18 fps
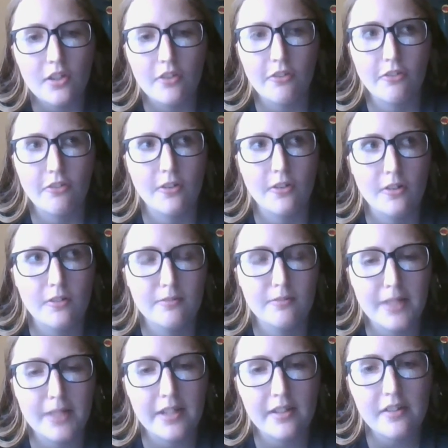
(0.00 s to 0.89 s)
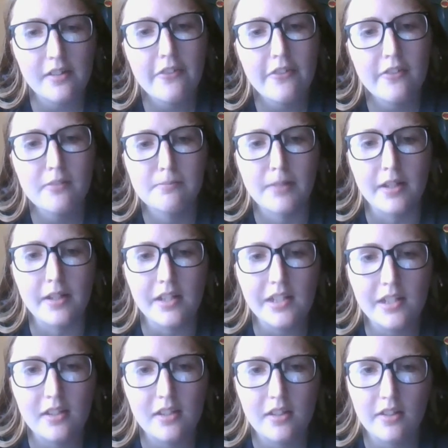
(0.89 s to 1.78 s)
So my cousin
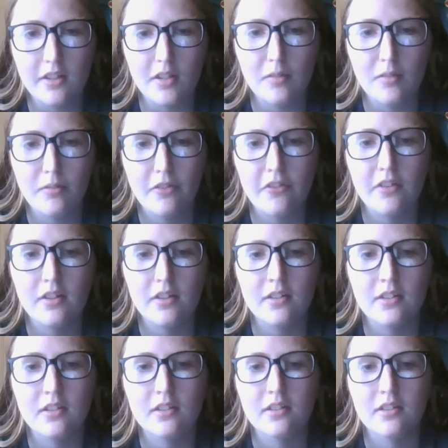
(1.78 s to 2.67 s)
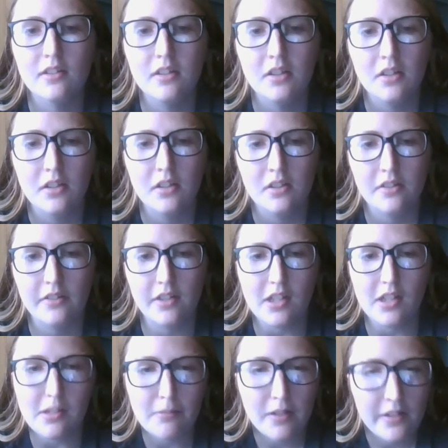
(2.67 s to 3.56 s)
Mike, he was gonna,
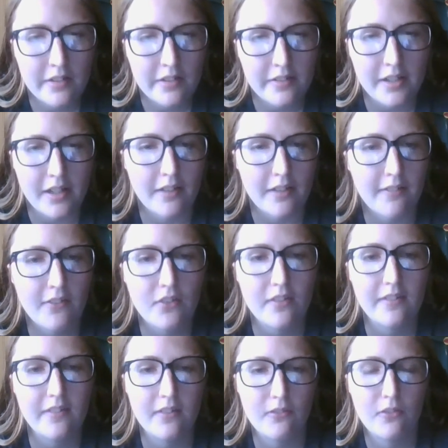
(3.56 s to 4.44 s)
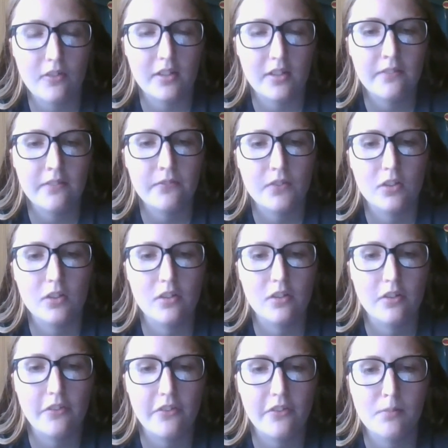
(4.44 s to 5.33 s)
he went in the house because he was looking
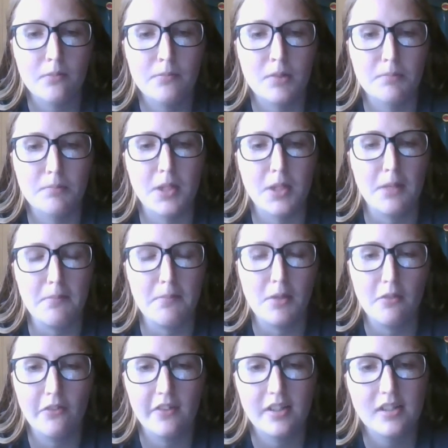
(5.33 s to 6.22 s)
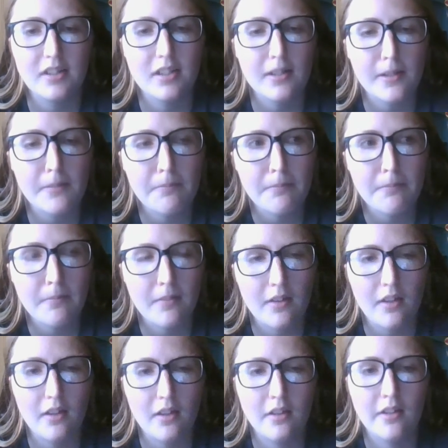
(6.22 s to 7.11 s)
for something to play music on,
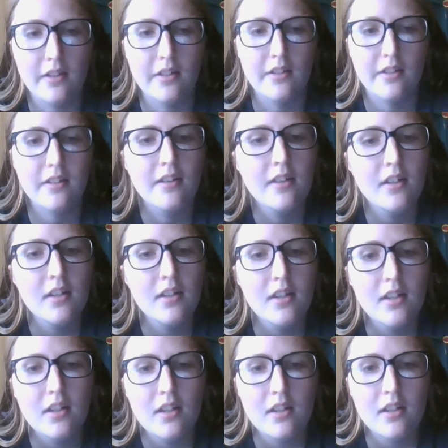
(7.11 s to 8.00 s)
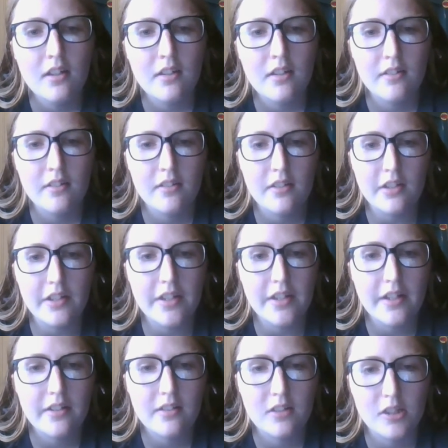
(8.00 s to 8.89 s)
and
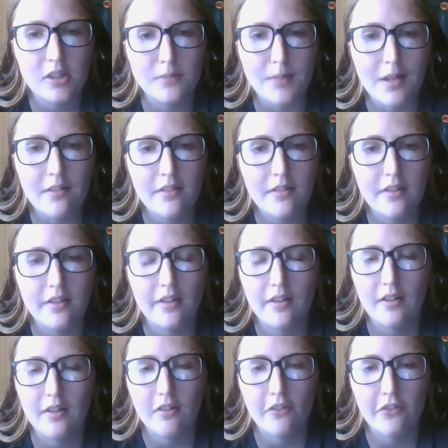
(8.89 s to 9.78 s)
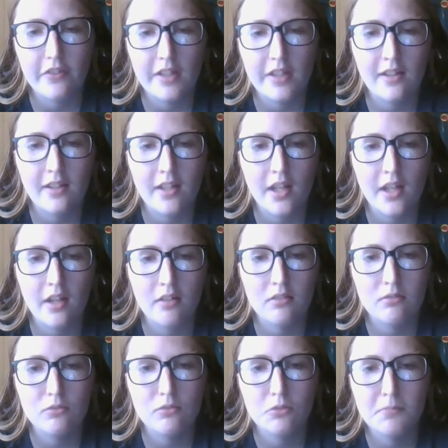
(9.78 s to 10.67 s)
he hadn't come out yet, and I was
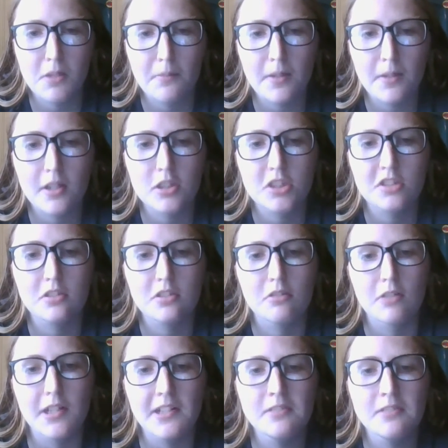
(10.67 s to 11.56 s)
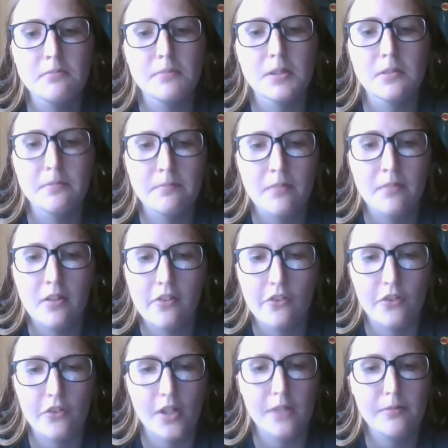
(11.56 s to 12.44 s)
thinking, well, maybe I should go help him.
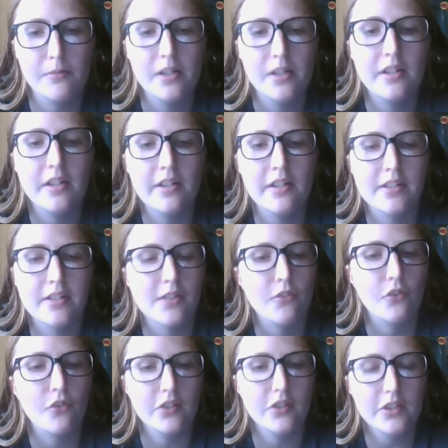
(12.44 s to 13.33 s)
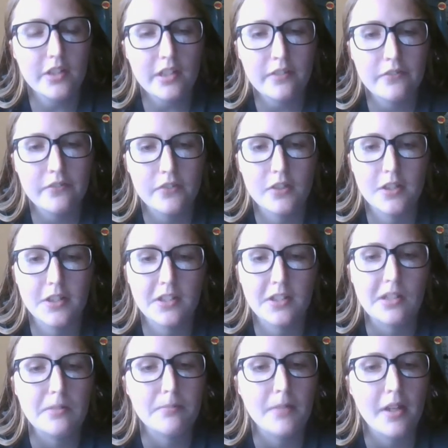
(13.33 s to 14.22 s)
So I went in and I was looking for
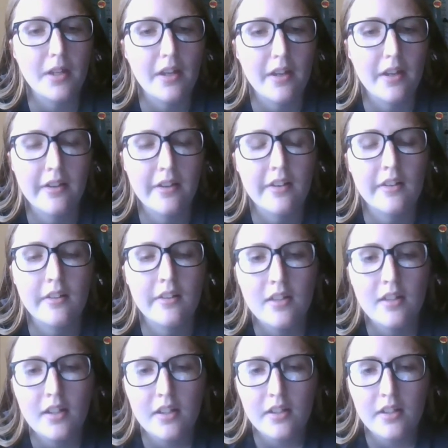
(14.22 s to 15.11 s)
him, and